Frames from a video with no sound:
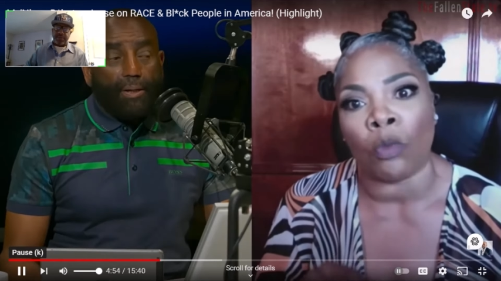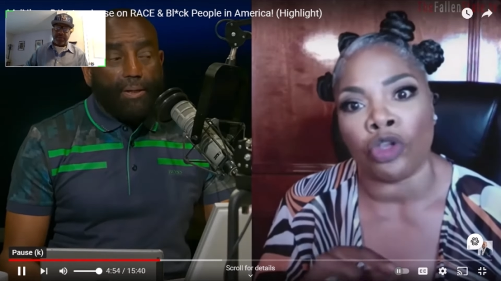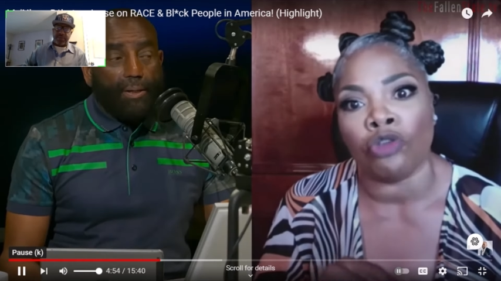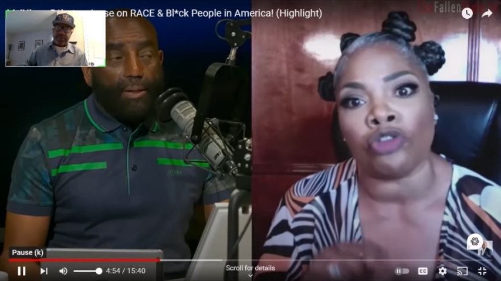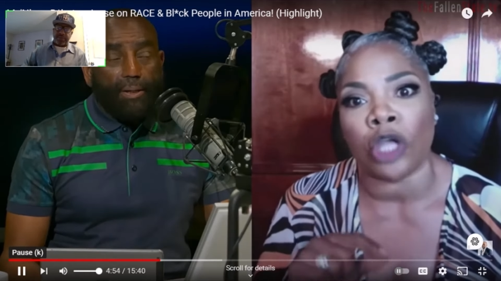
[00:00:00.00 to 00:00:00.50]

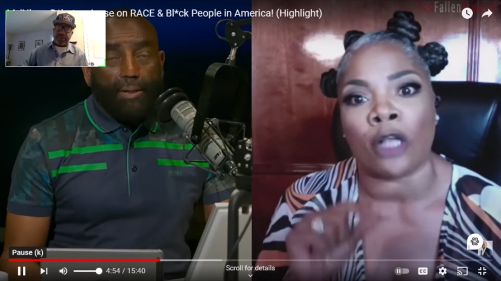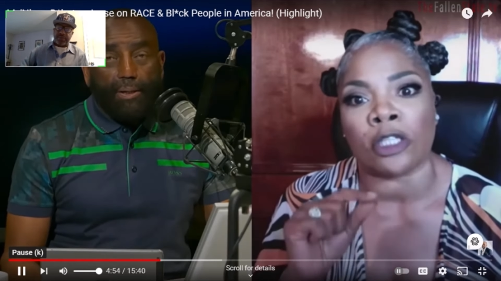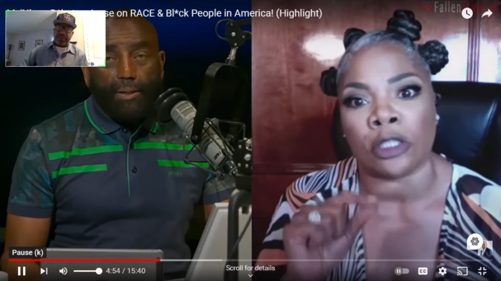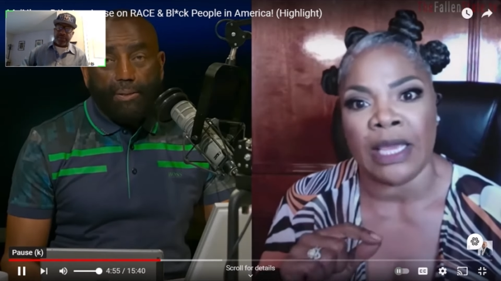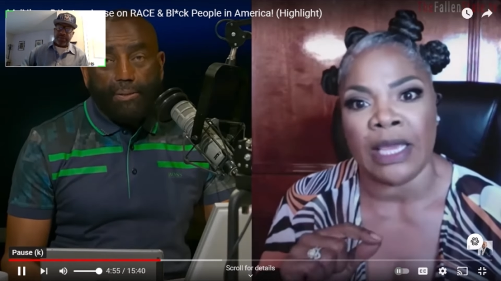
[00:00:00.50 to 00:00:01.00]
Speaker 1: Color.
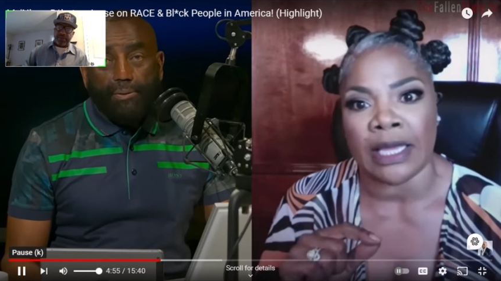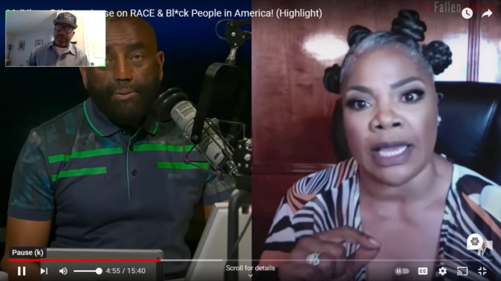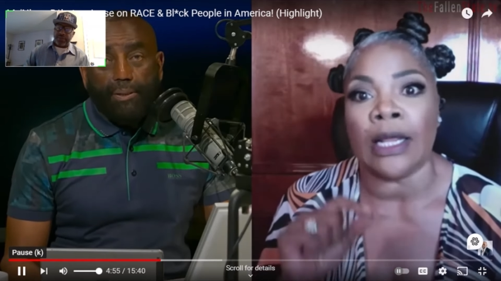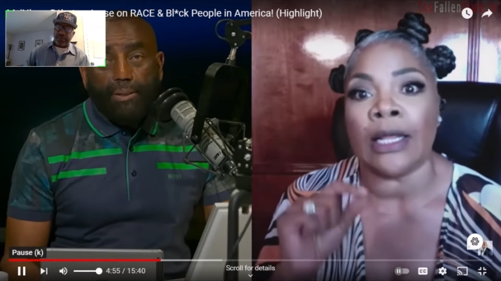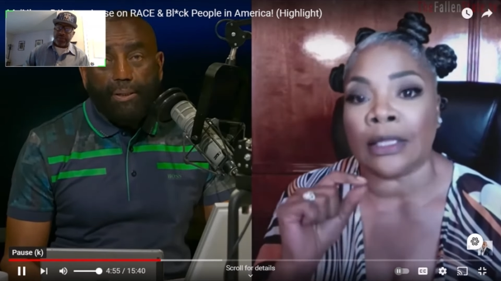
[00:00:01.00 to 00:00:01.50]
And right
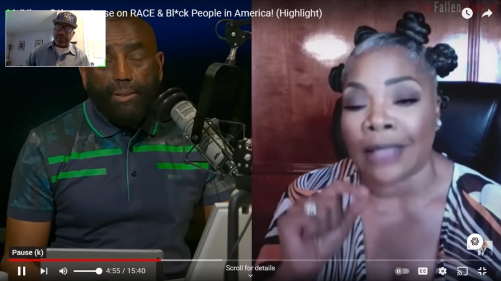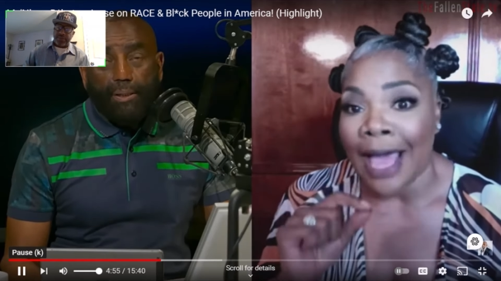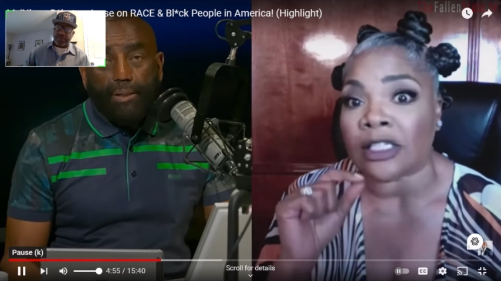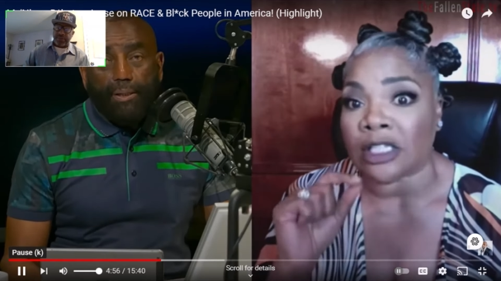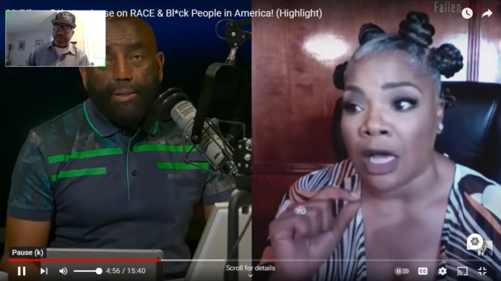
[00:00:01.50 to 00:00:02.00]
now, when you
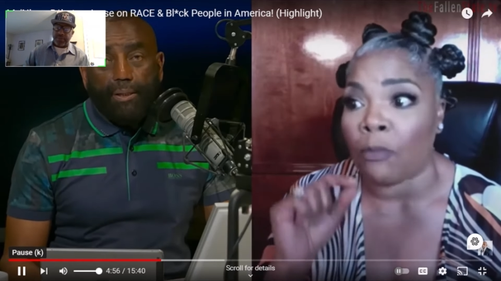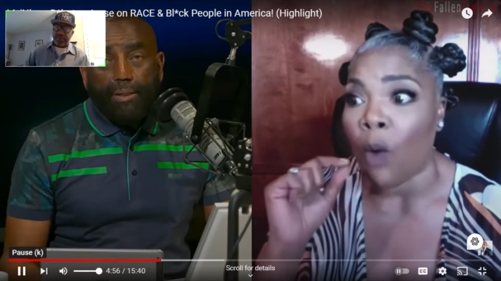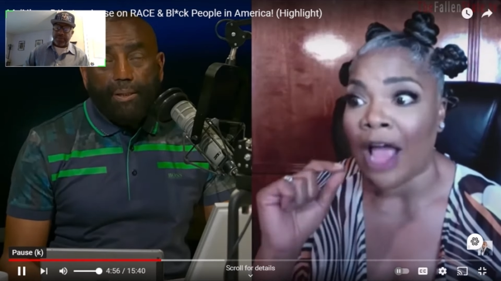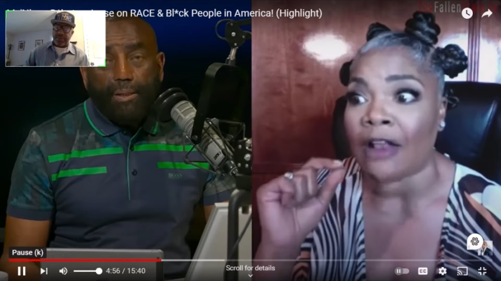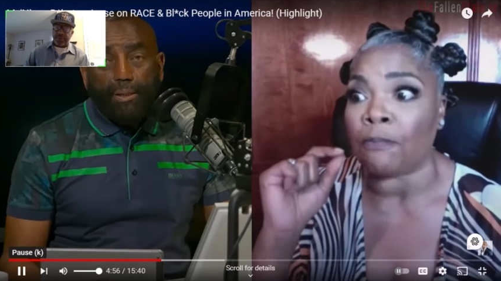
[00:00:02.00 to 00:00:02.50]
start
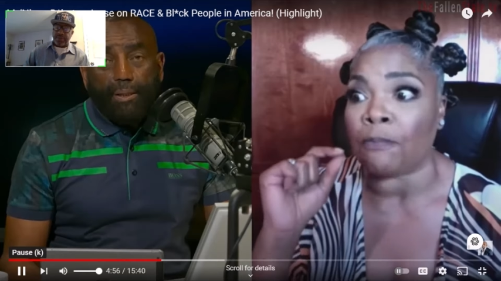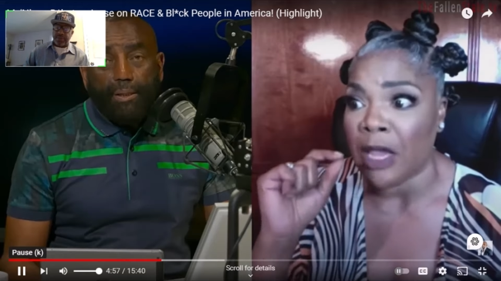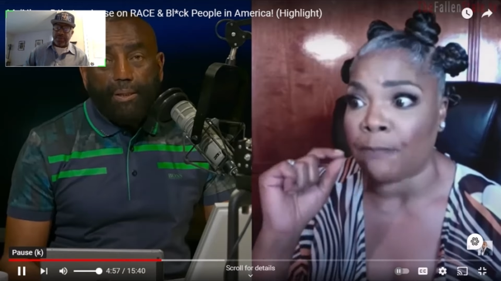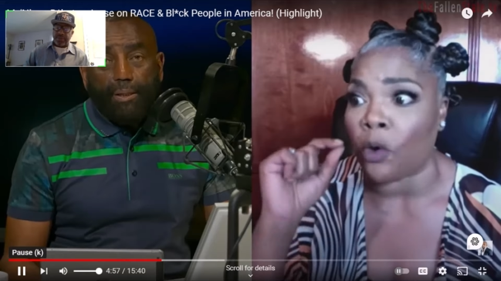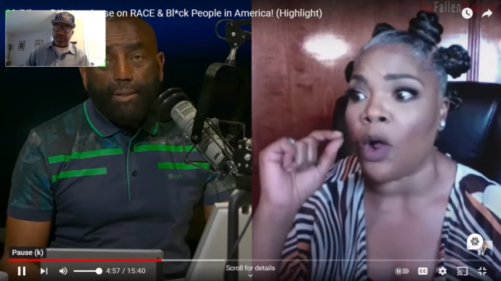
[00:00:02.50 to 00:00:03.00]
speaking
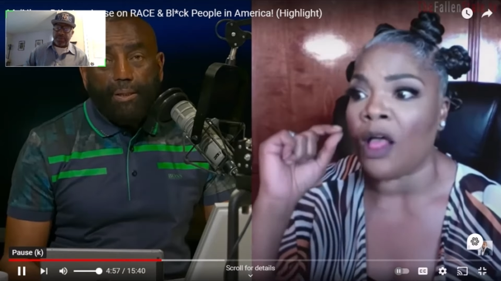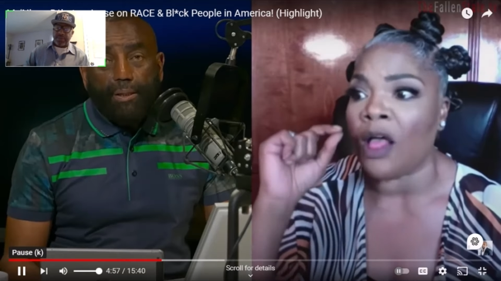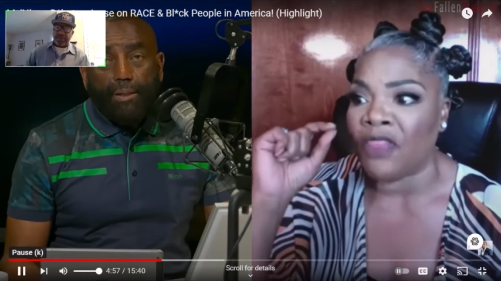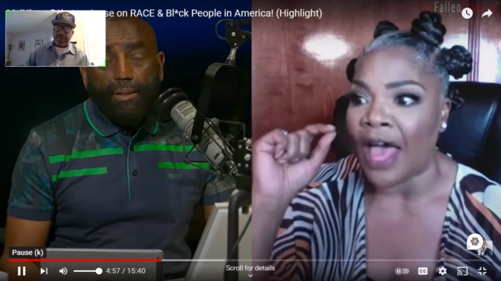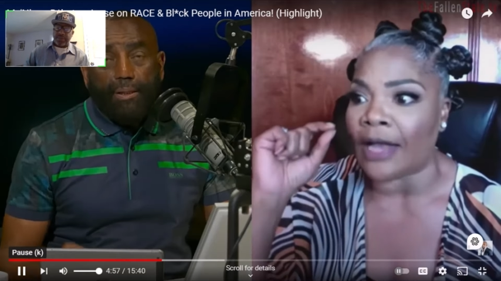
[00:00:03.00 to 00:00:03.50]
like
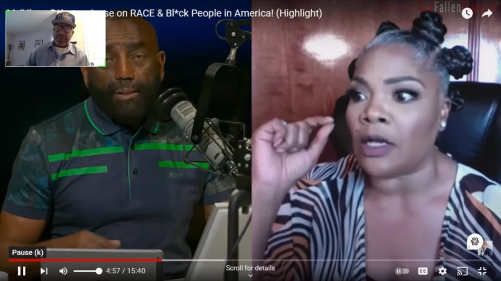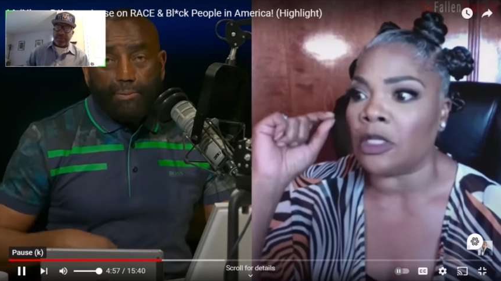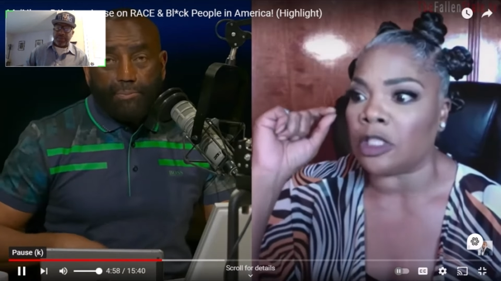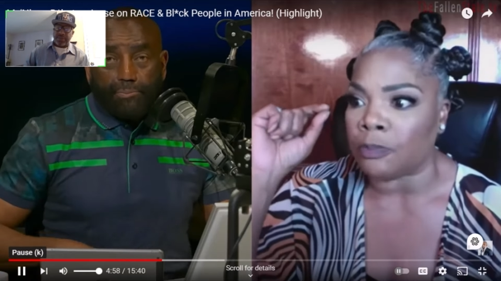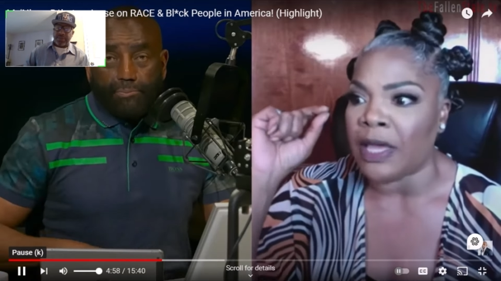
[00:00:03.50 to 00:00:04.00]
some white
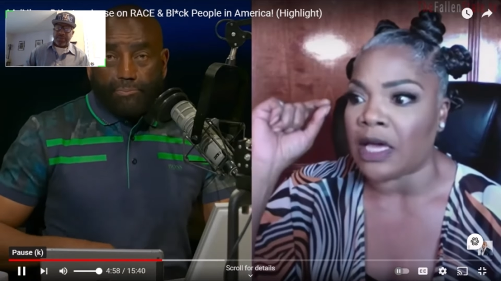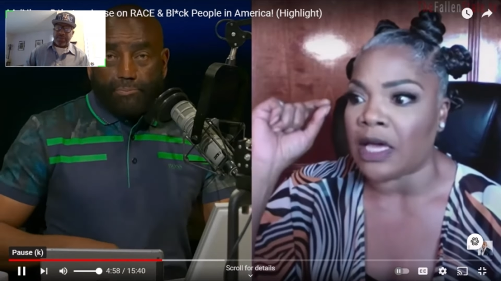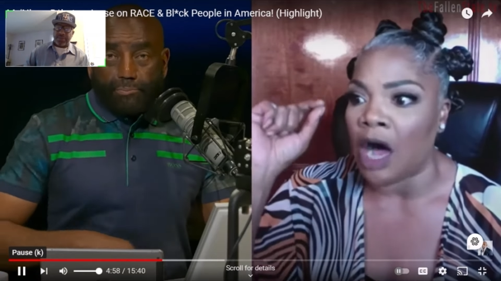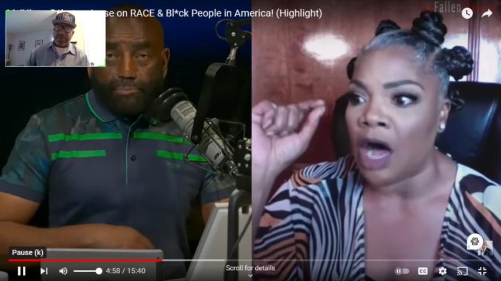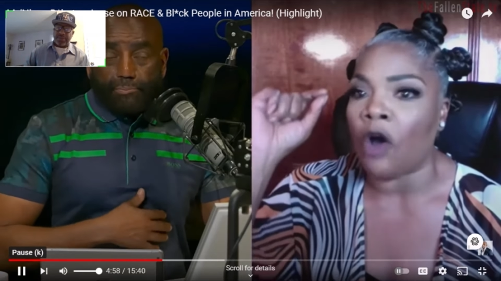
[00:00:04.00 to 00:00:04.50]
people
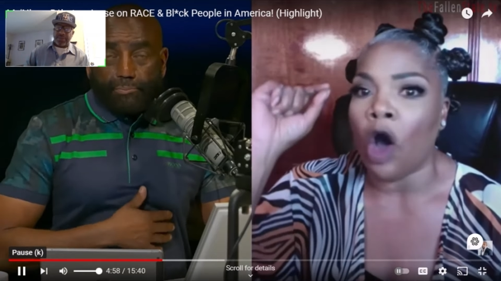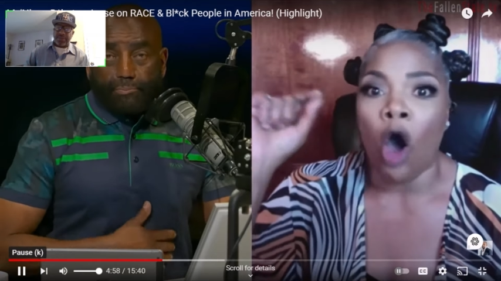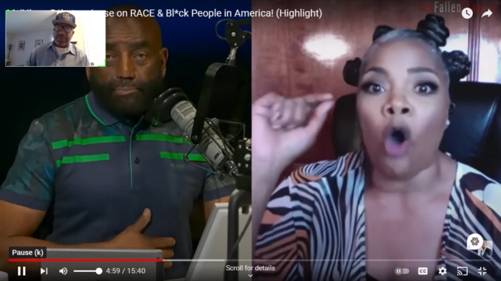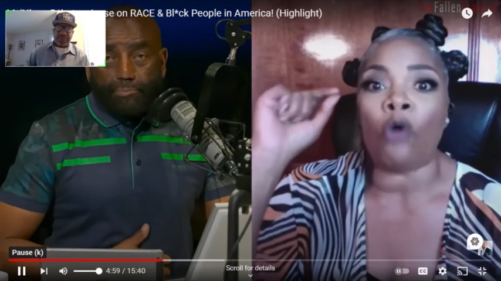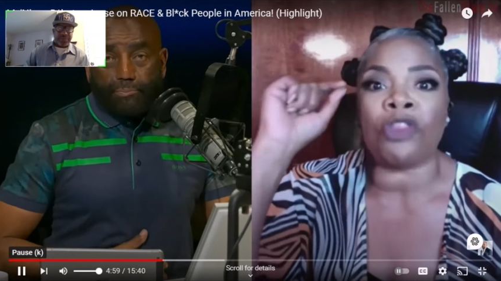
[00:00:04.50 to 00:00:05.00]
that
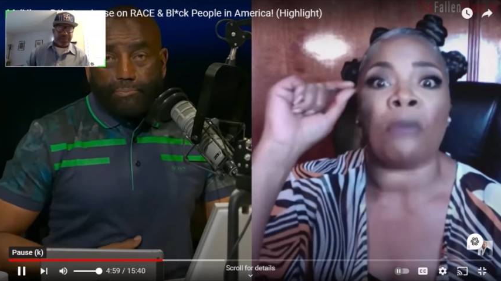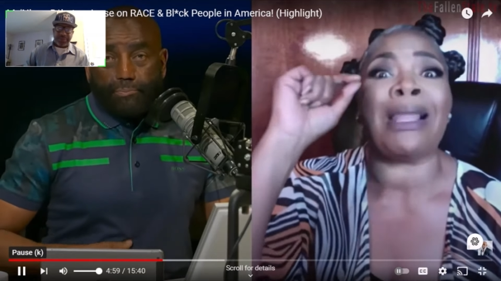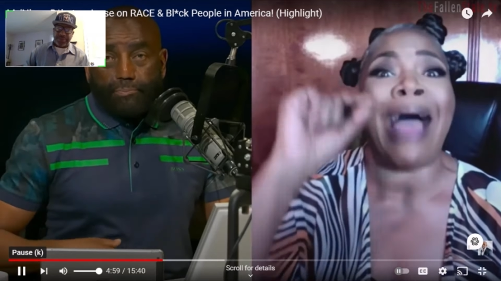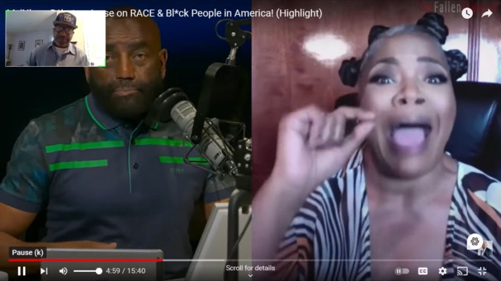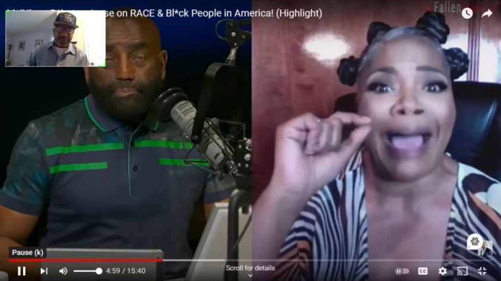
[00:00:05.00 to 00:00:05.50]

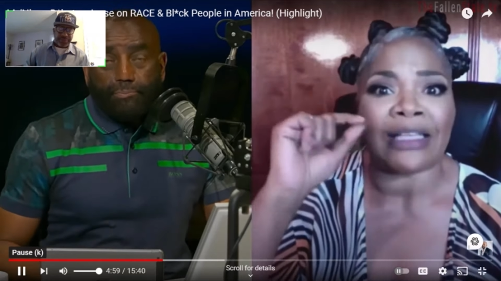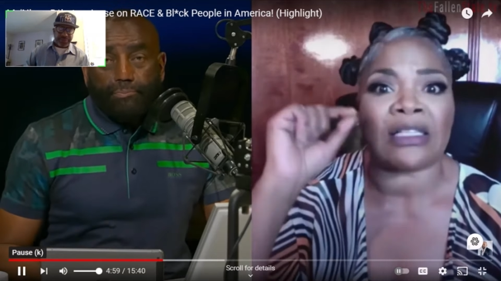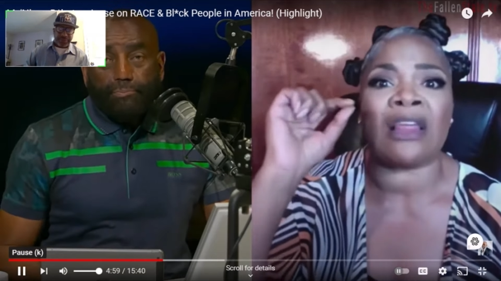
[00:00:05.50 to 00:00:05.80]
speak of,